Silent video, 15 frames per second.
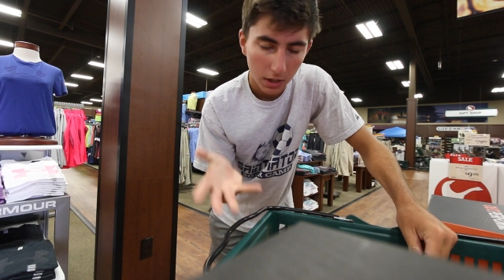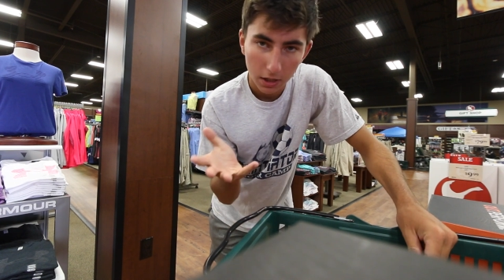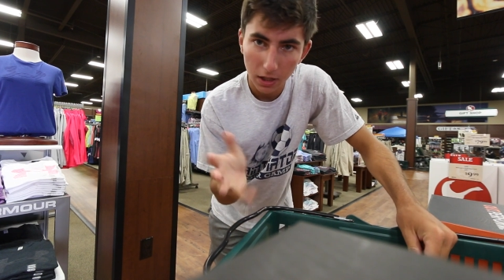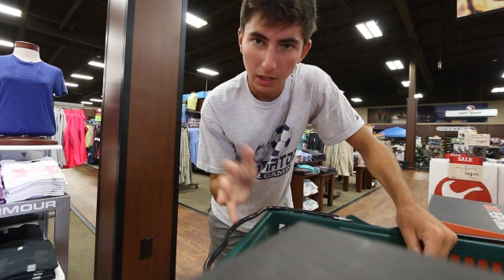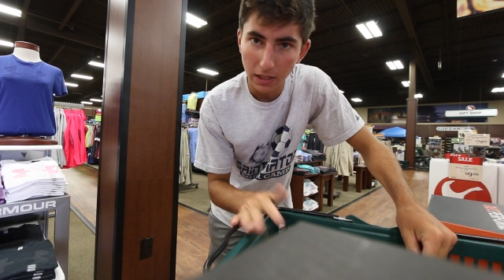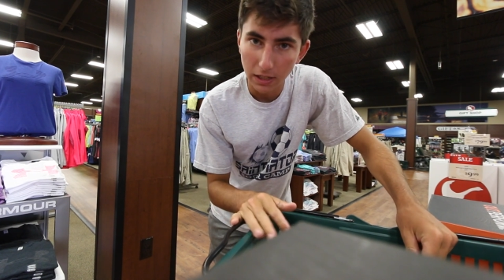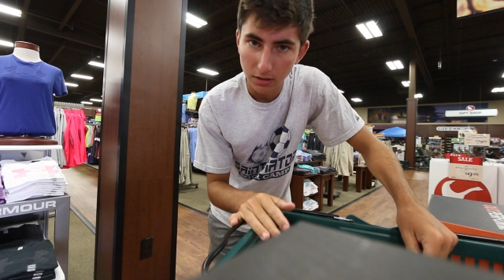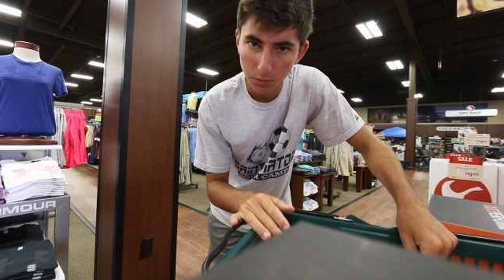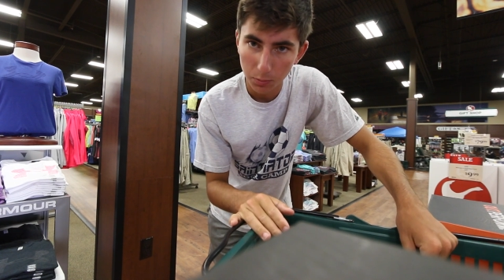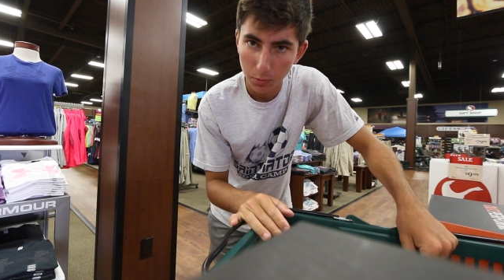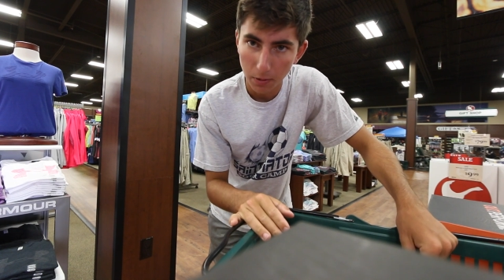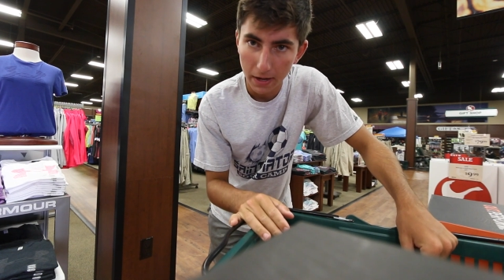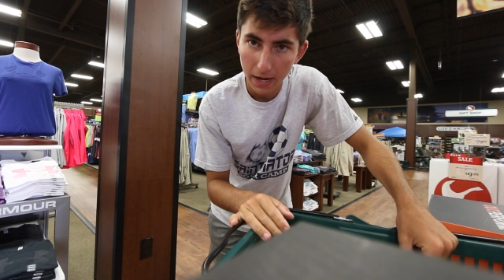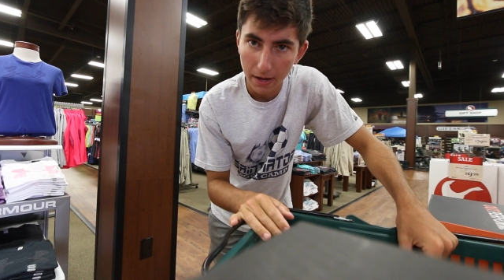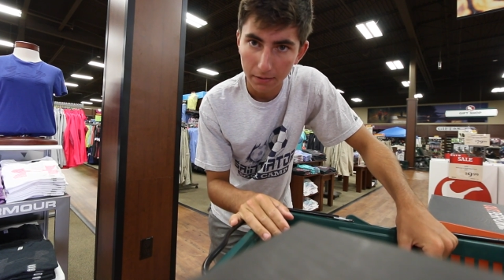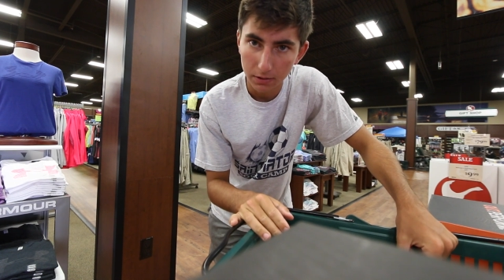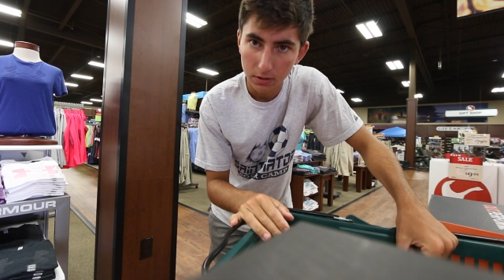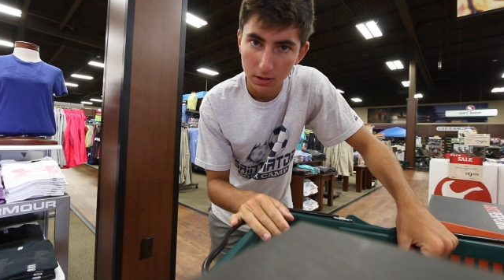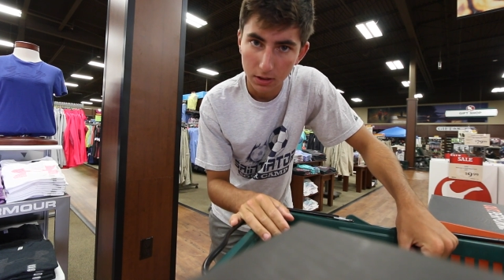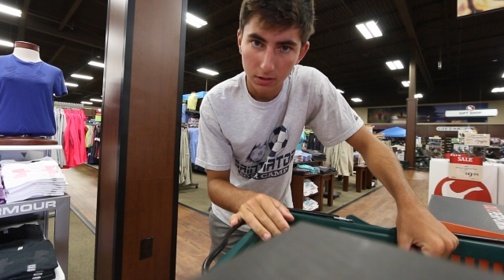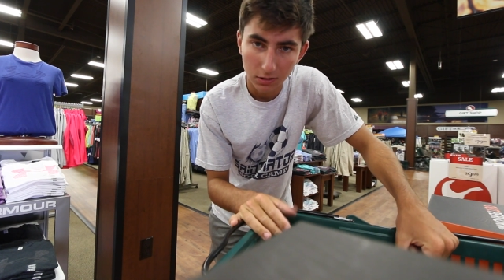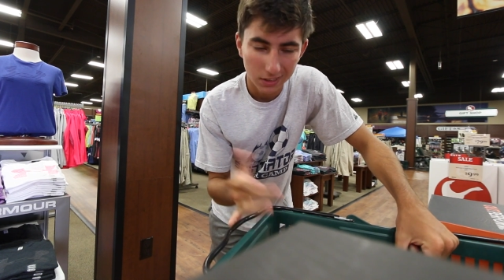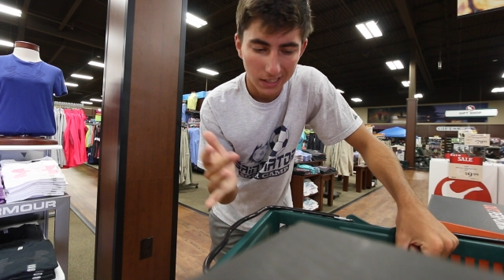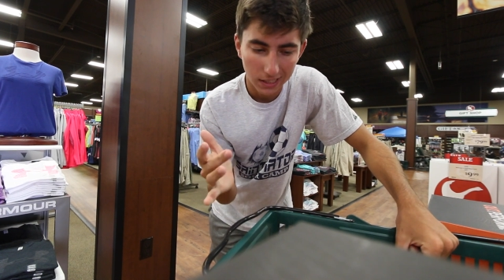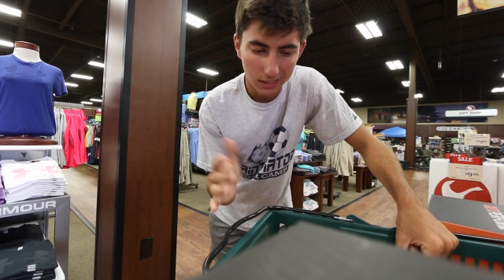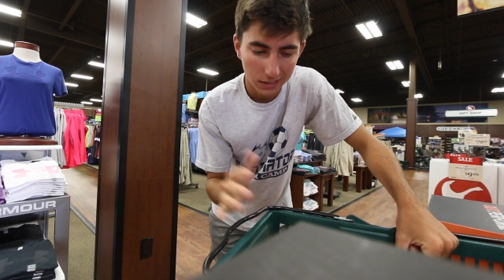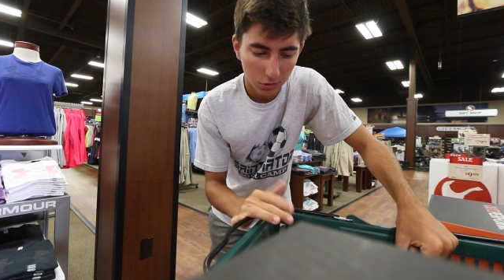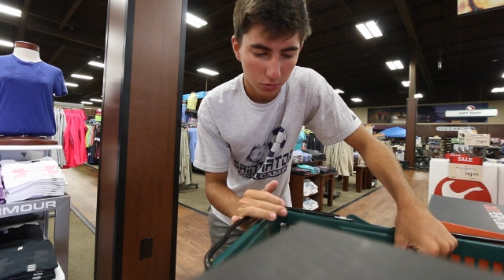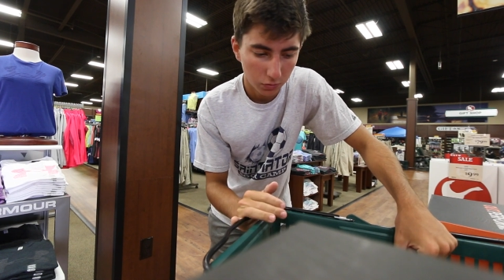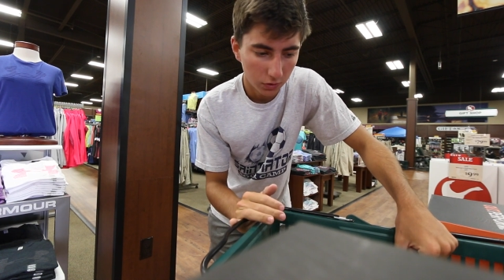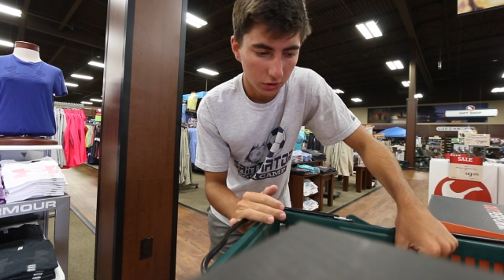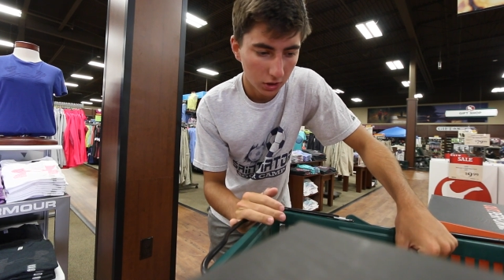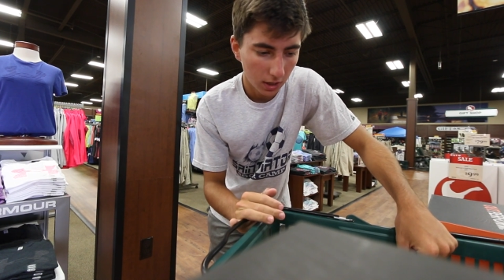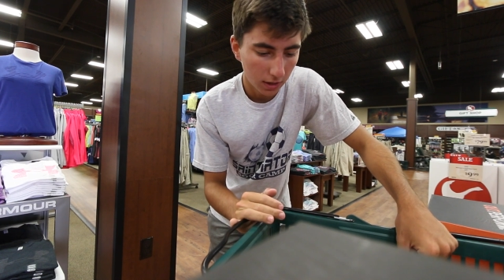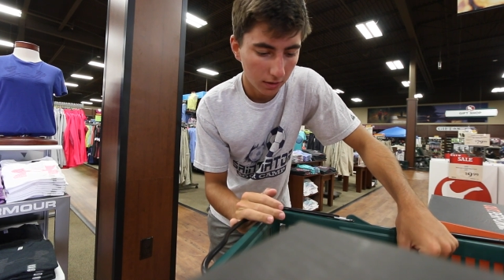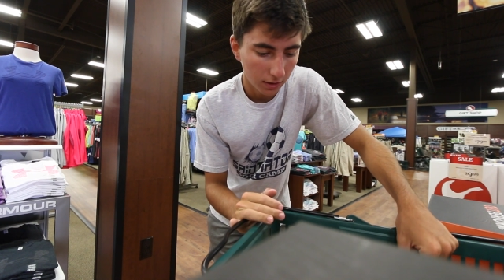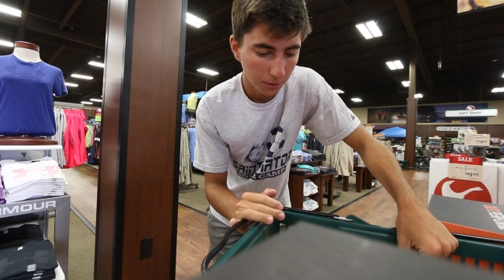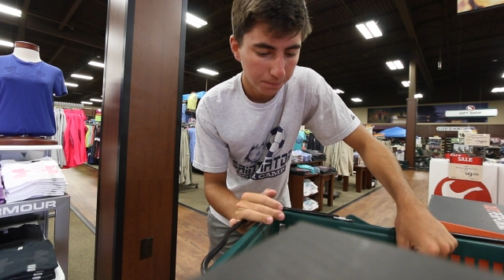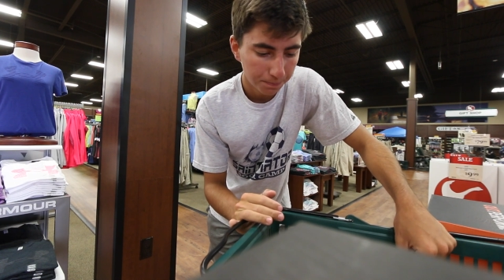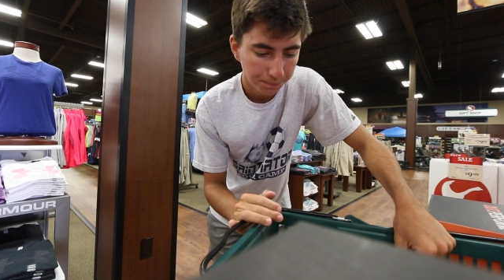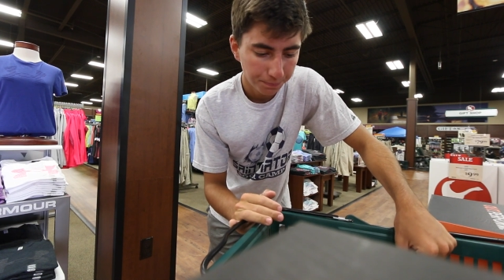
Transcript: Going to need some braid, obviously, because you got to get those fish out of there.